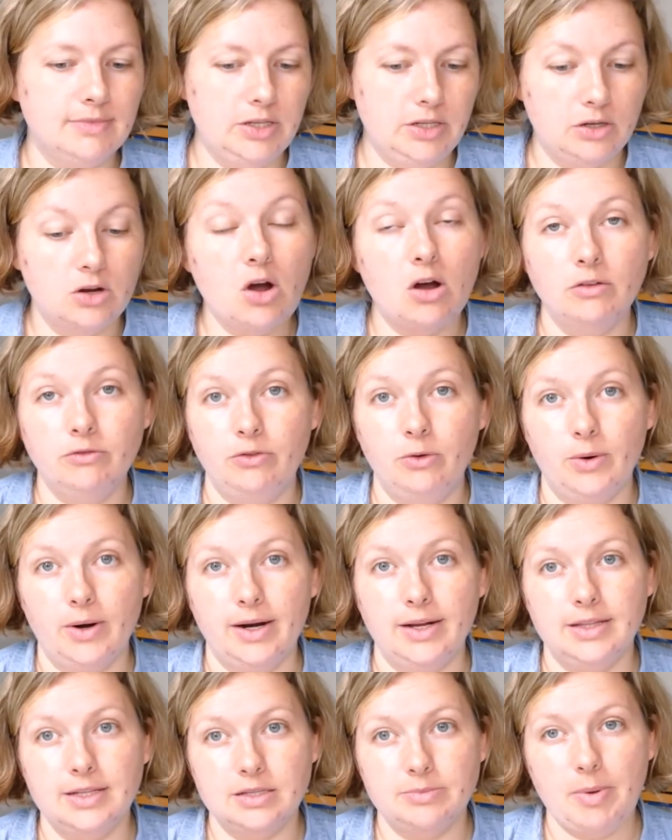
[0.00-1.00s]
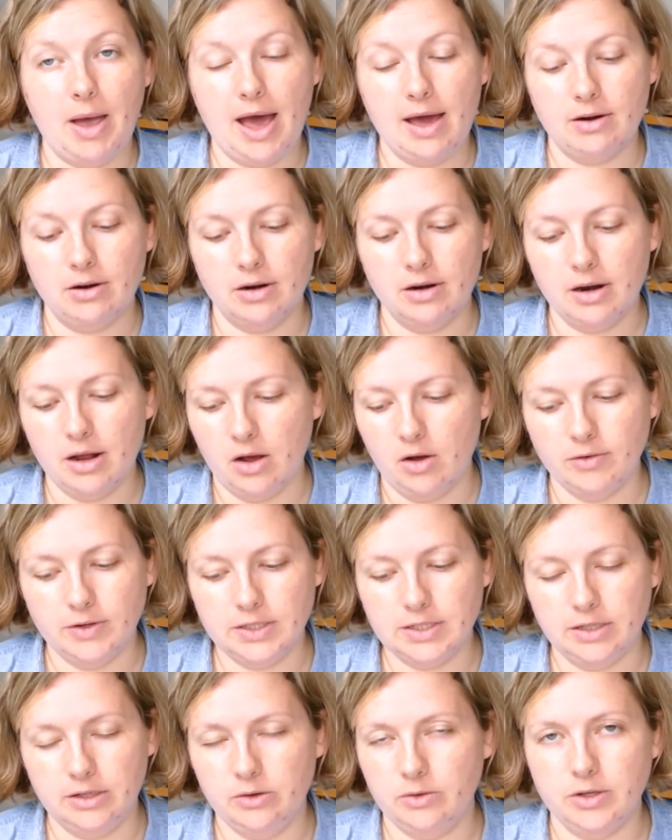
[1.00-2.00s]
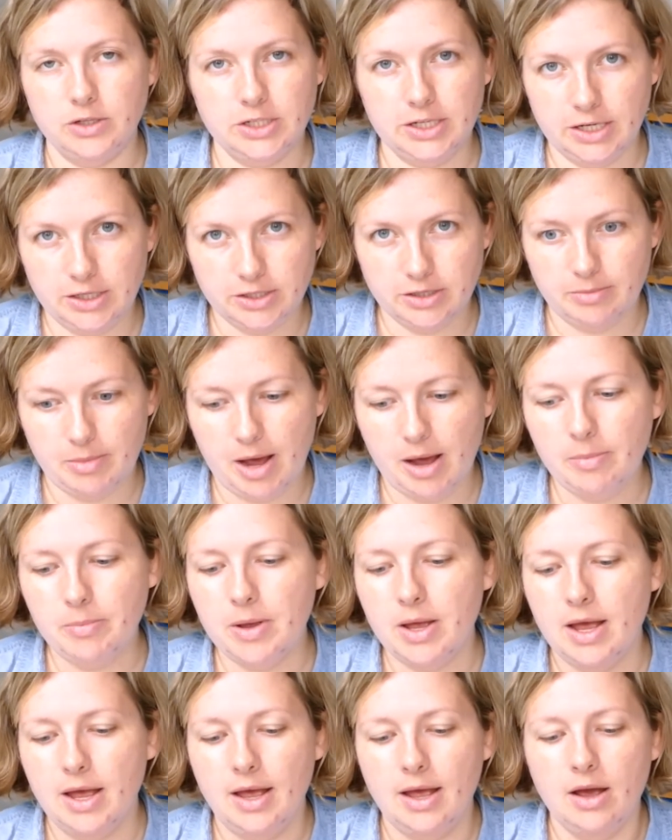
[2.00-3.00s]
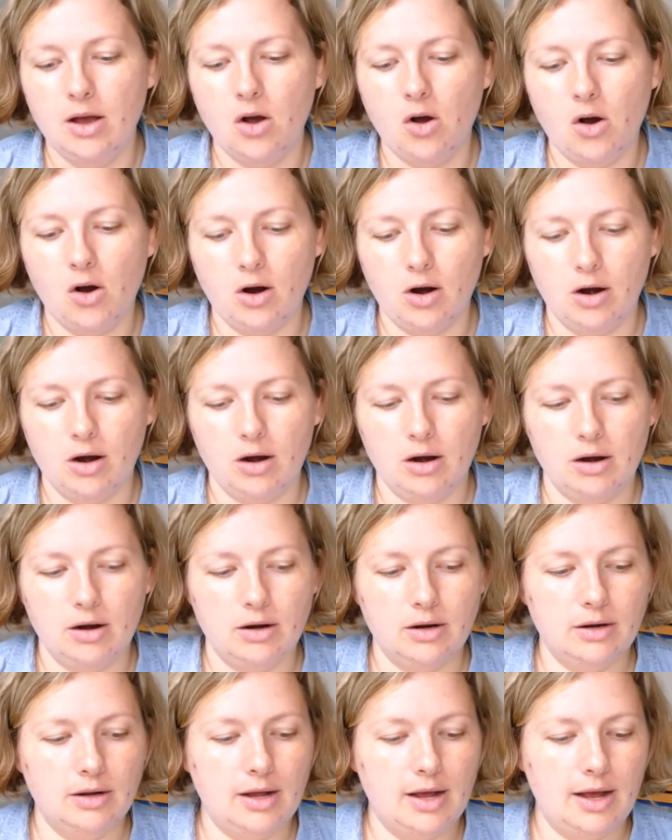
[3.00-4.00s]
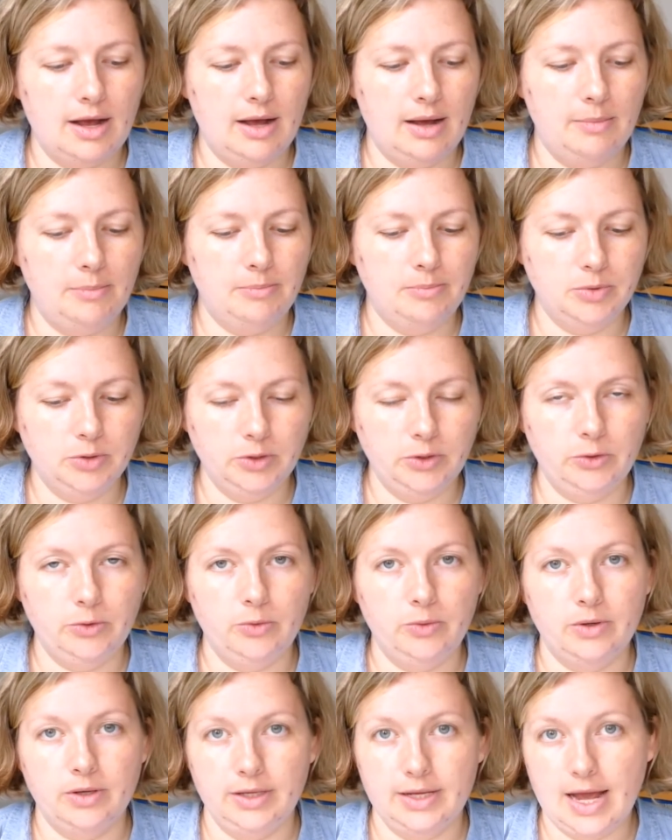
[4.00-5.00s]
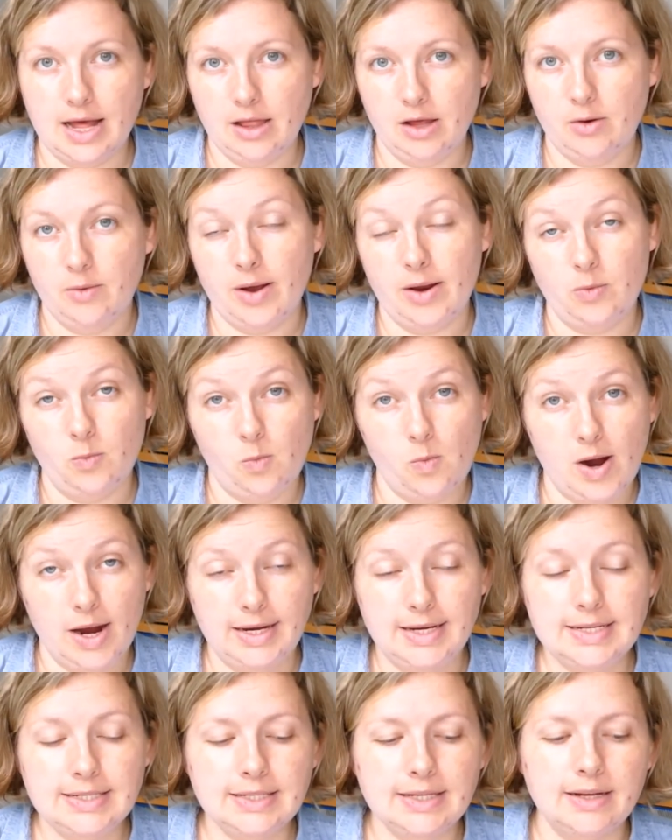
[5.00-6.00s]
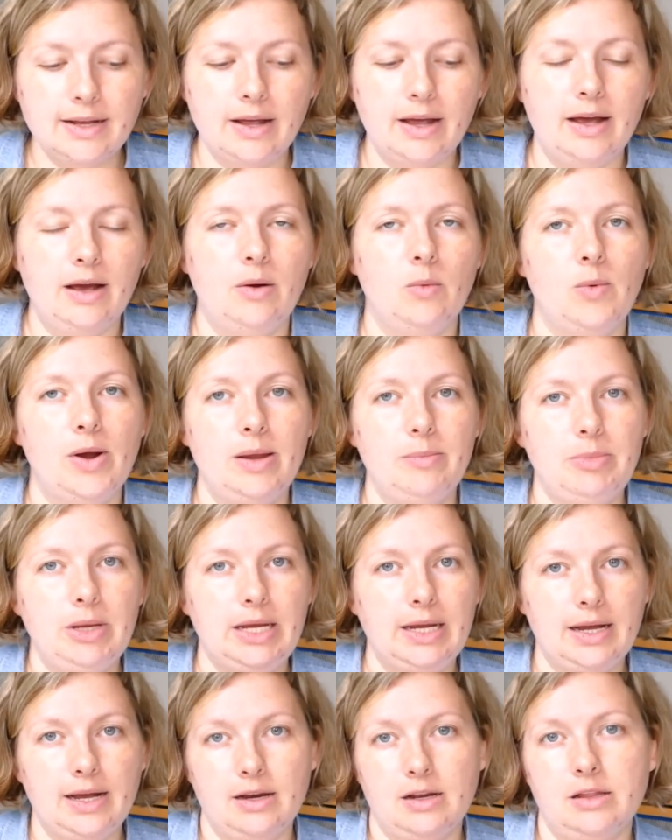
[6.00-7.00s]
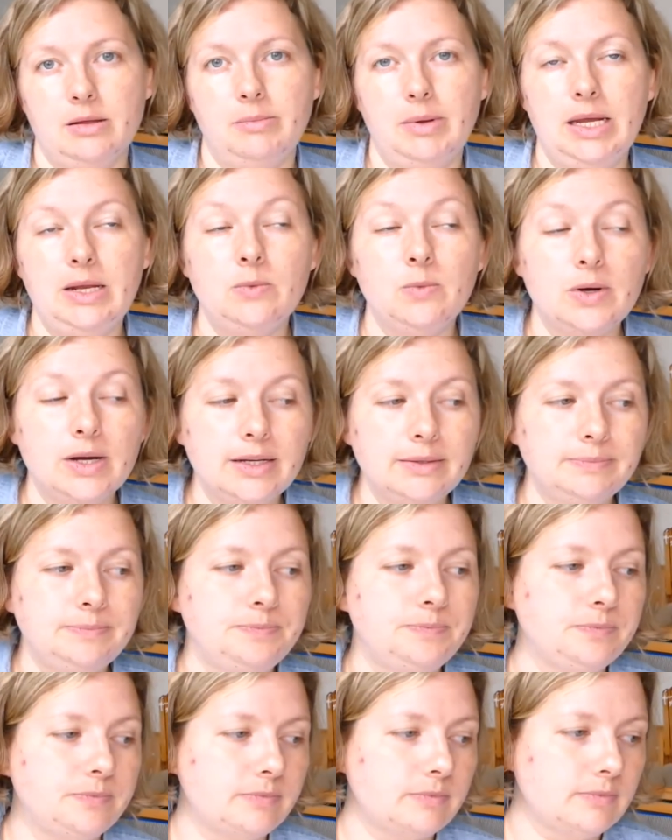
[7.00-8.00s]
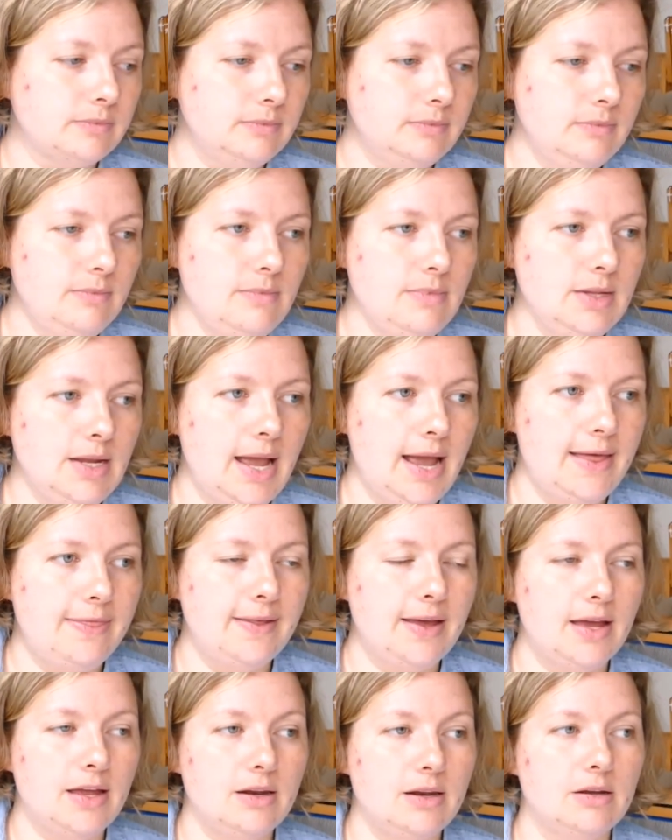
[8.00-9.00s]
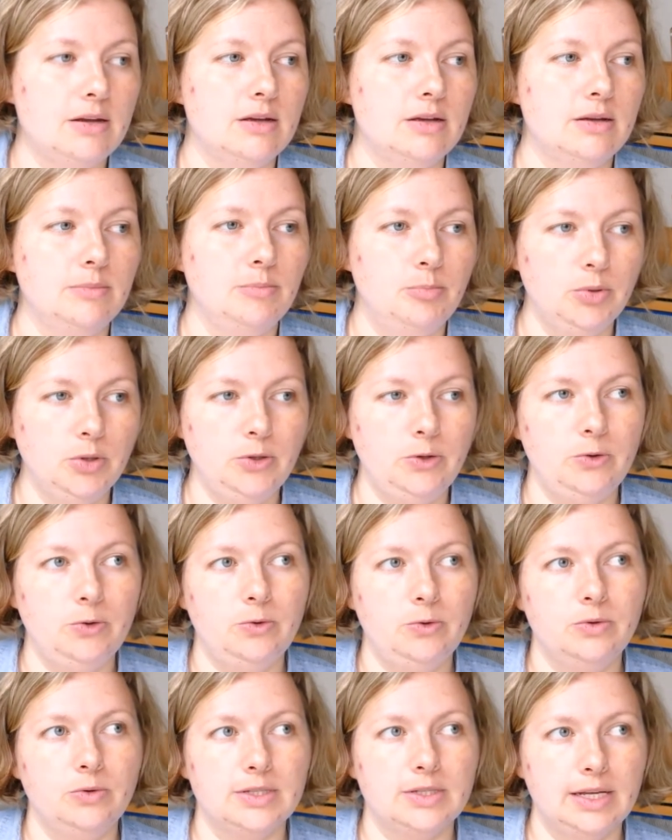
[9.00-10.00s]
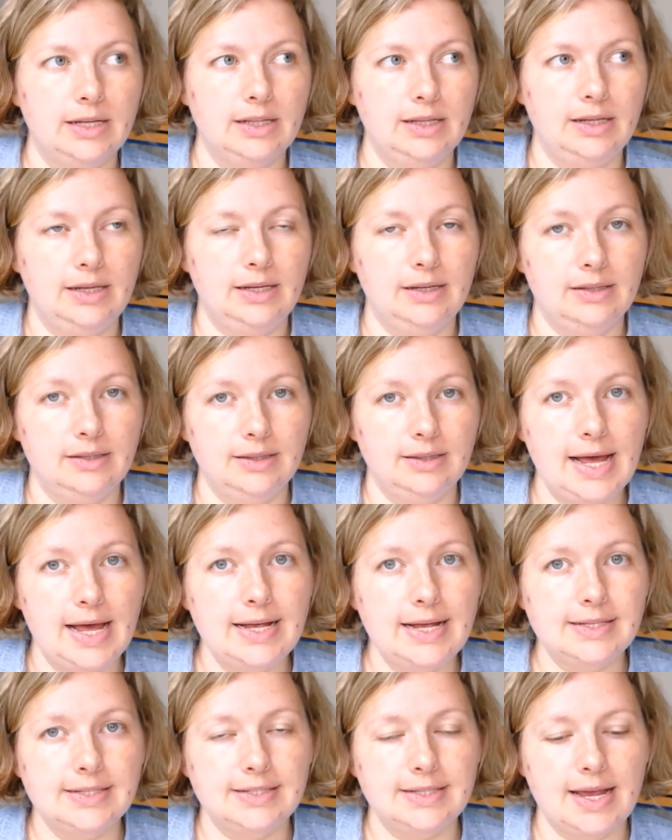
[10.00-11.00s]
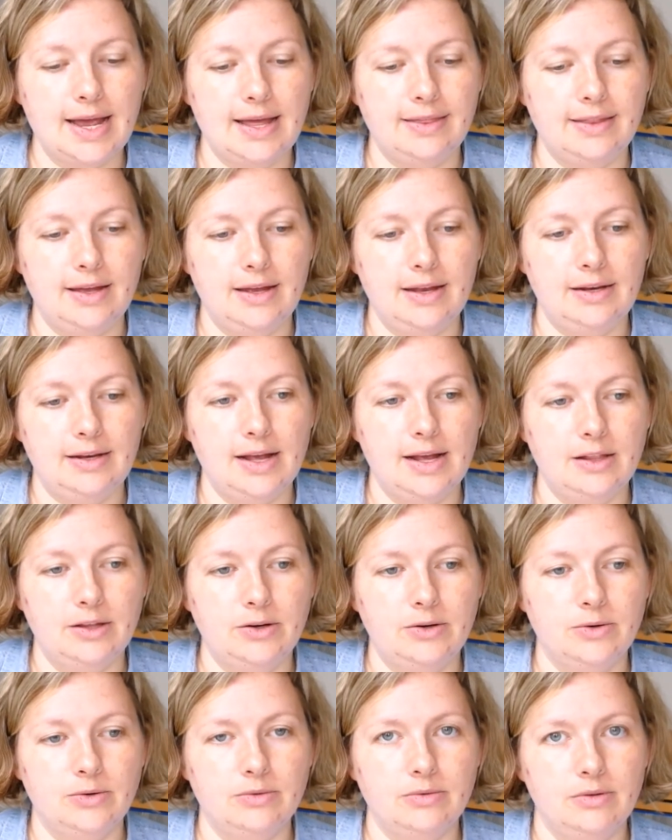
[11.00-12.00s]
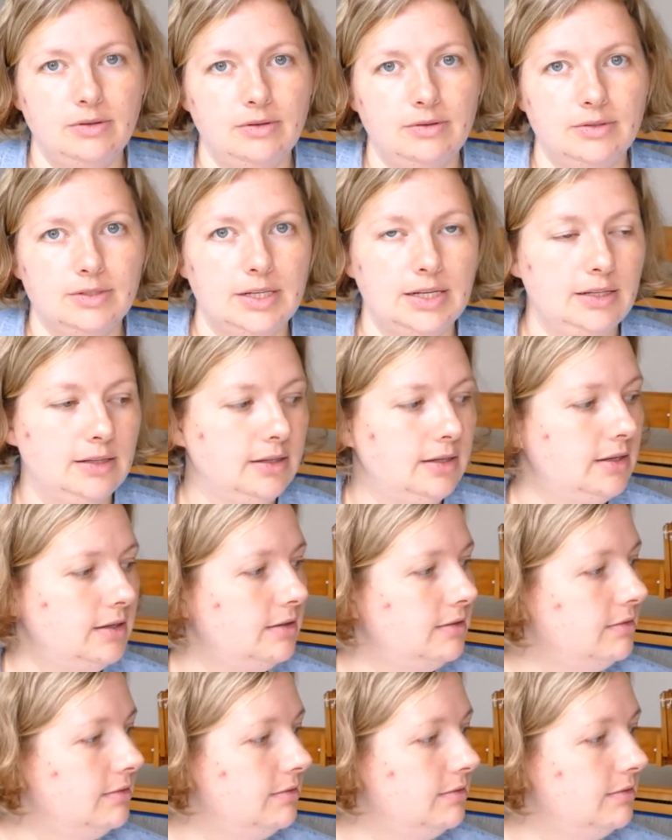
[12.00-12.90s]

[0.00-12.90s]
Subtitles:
called for in this pattern, obviously you can change them up, are blue, yellow, and white, white being kind of the main one, and then blue slightly less, and then yellow slightly